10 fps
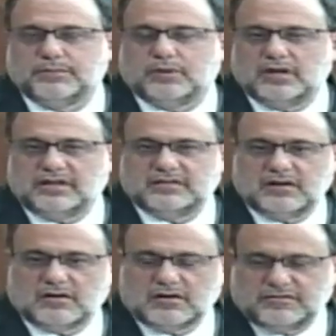that in
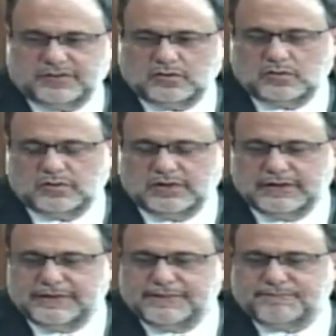her view,
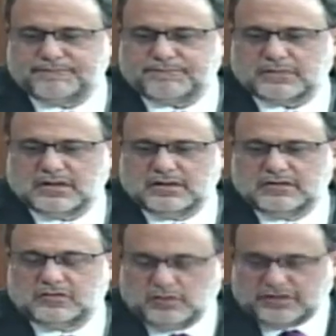the
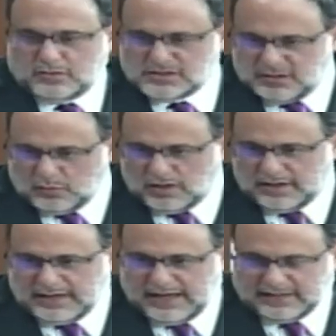2001
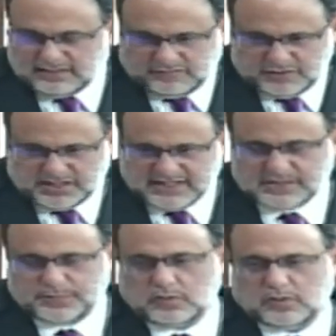Act of which I
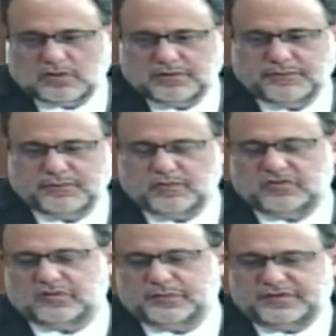spoke, which
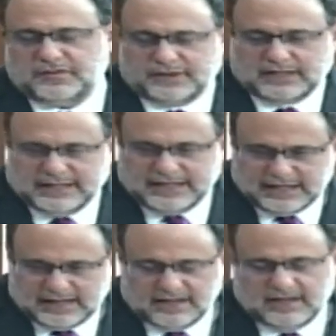specifically
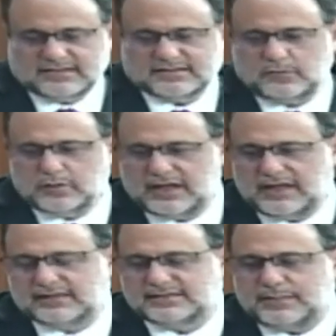excluded and
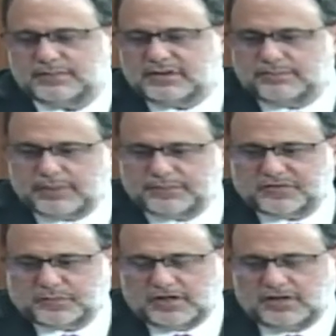exempted pepper
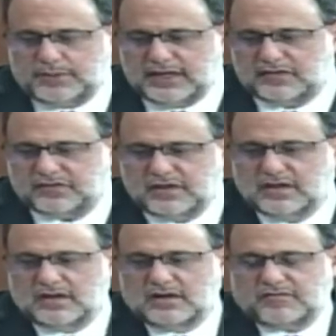spray and mace
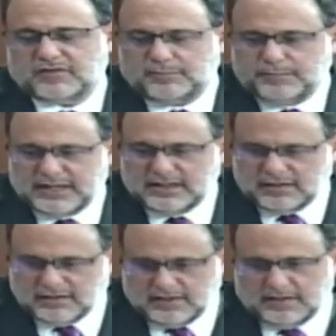from being
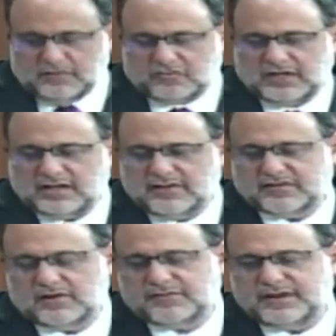treated as an
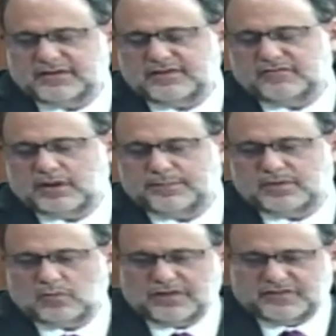offensive weapon
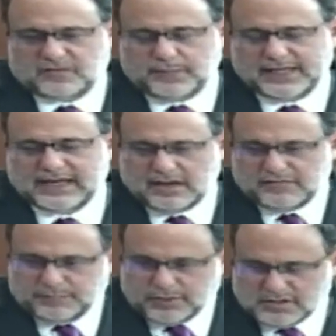once it's being carried for
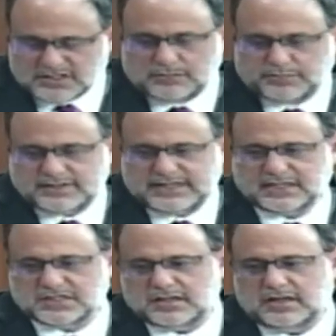personal
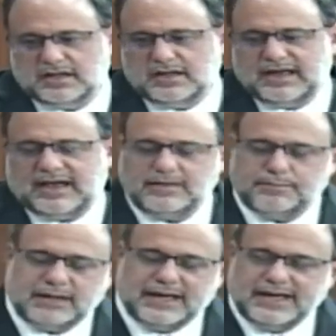protection, had
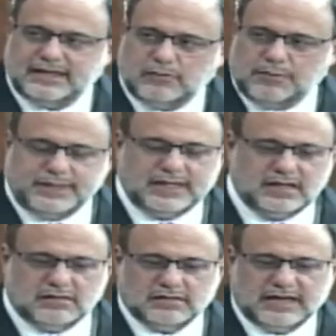impliedly
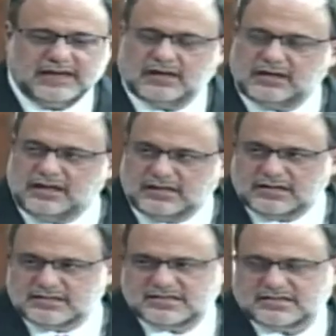repealed any
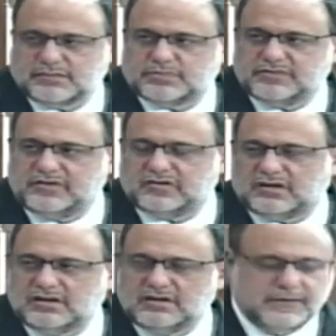inconsistent provision
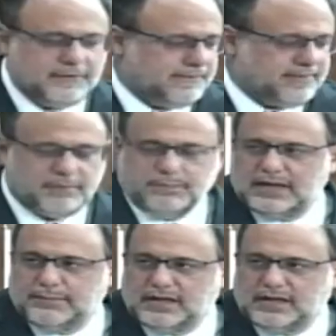that maybe